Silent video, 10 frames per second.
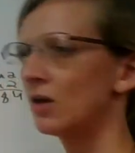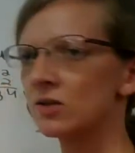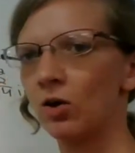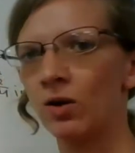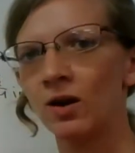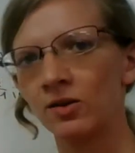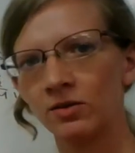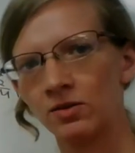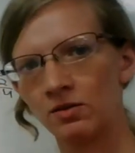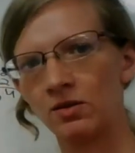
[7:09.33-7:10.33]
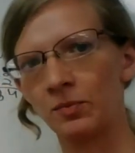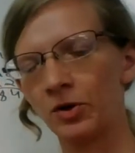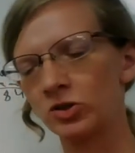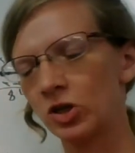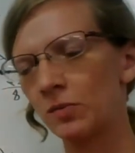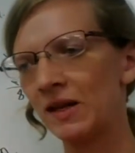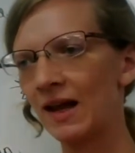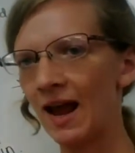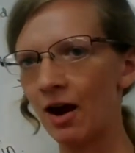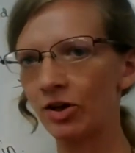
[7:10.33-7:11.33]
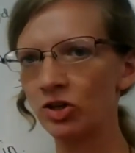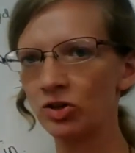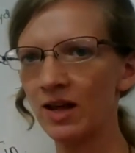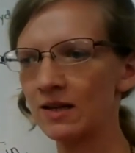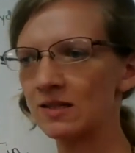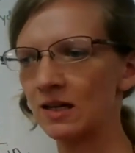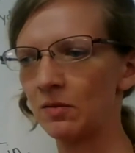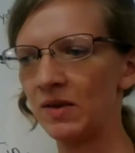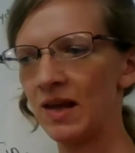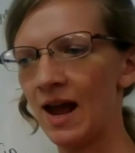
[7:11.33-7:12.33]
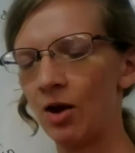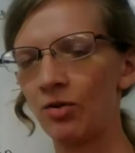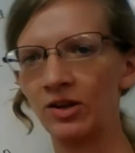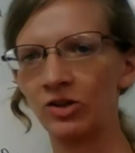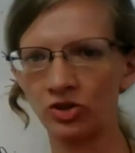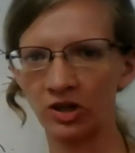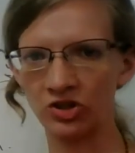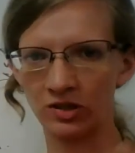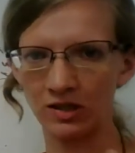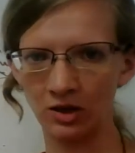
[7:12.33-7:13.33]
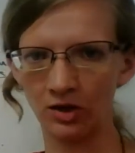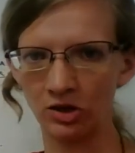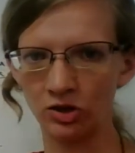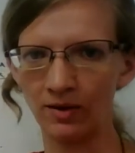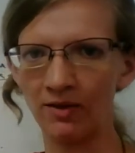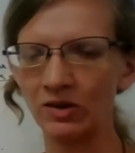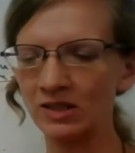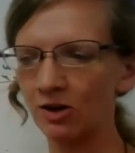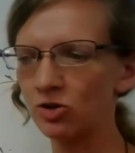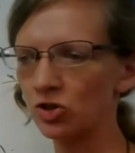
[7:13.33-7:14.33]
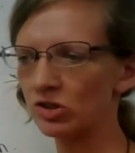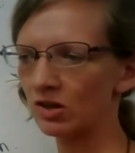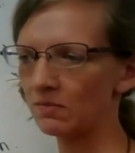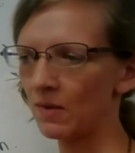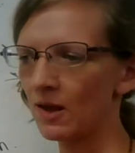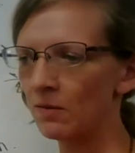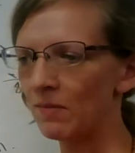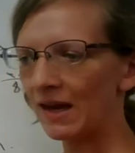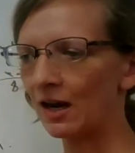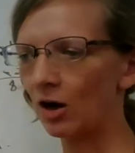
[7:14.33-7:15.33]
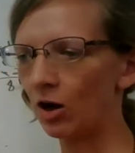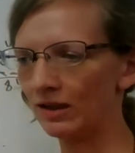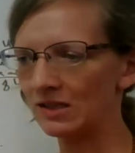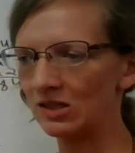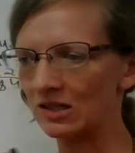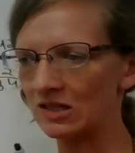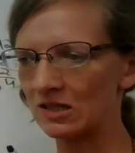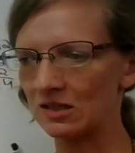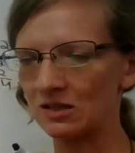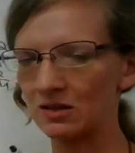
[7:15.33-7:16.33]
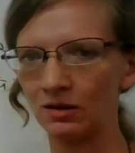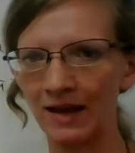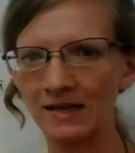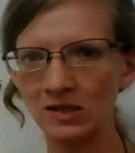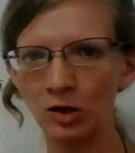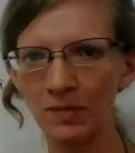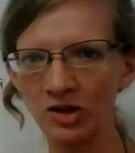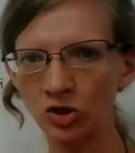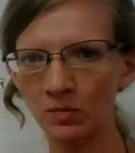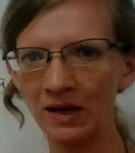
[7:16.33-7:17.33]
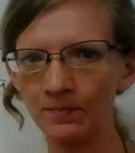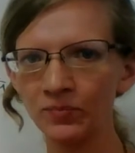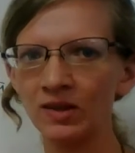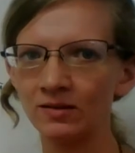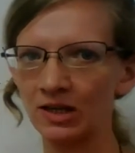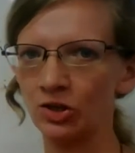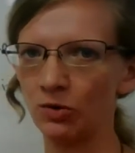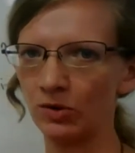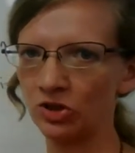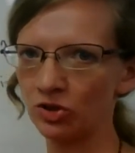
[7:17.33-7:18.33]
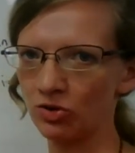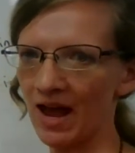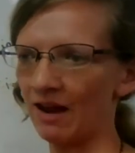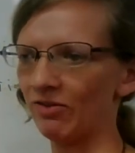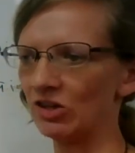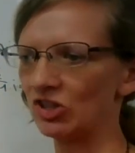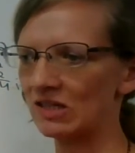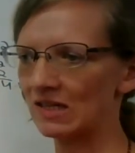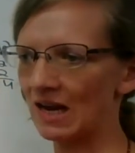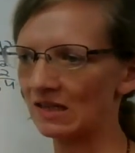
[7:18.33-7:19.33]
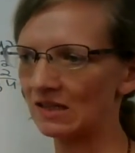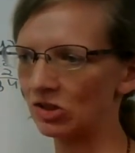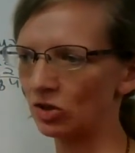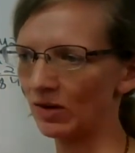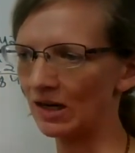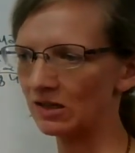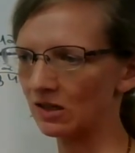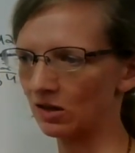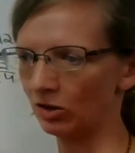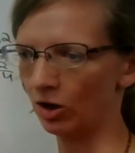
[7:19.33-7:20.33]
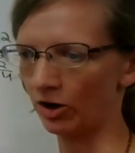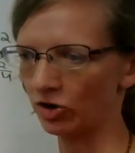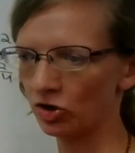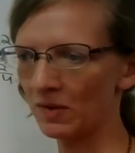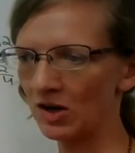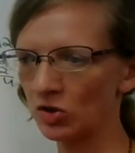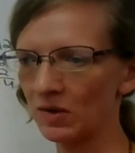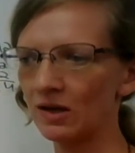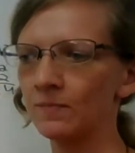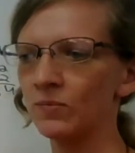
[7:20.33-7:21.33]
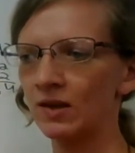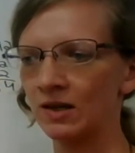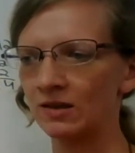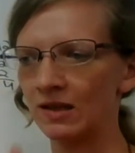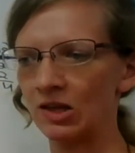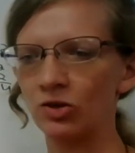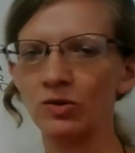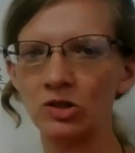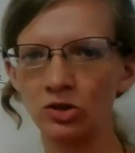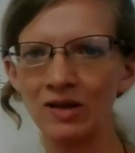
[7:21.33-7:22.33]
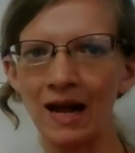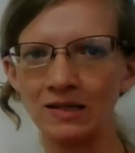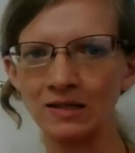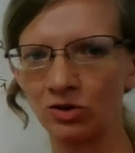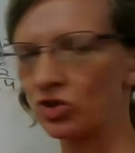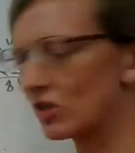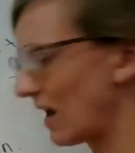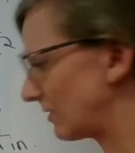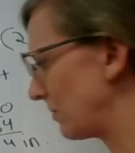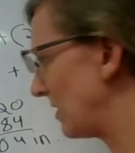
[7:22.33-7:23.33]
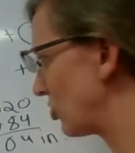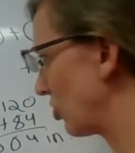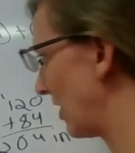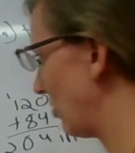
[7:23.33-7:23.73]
So determining how you do that is going to be how the instructions tell you to do it. If it tells you to make it all into this lesser measurement, then you would do that. If it just says to do it into the larger measurement, then you would do that. So you just have to be sure that you